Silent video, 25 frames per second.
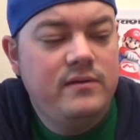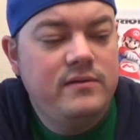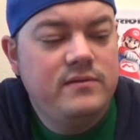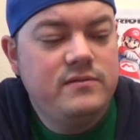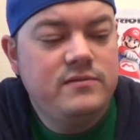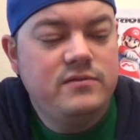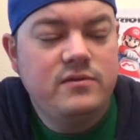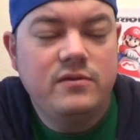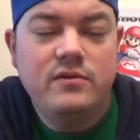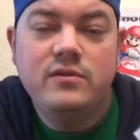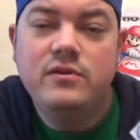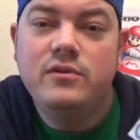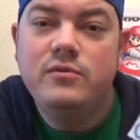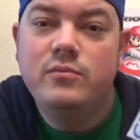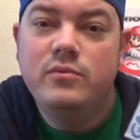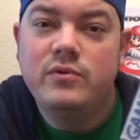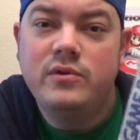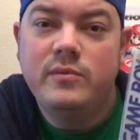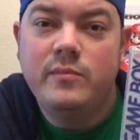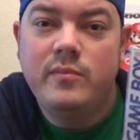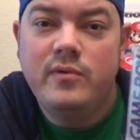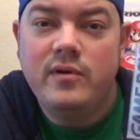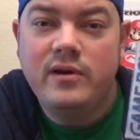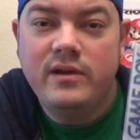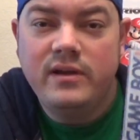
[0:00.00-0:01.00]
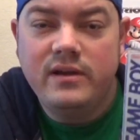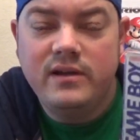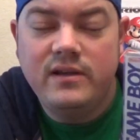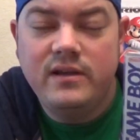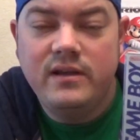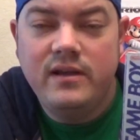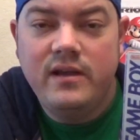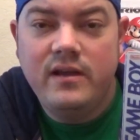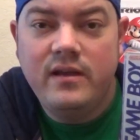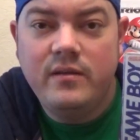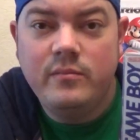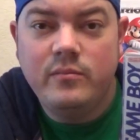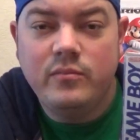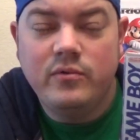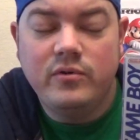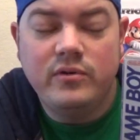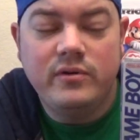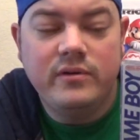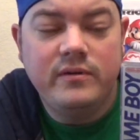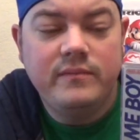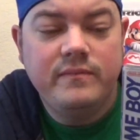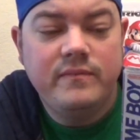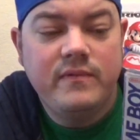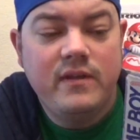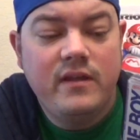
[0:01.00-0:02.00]
so that you want to break your Game
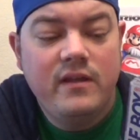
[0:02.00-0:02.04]
Boy,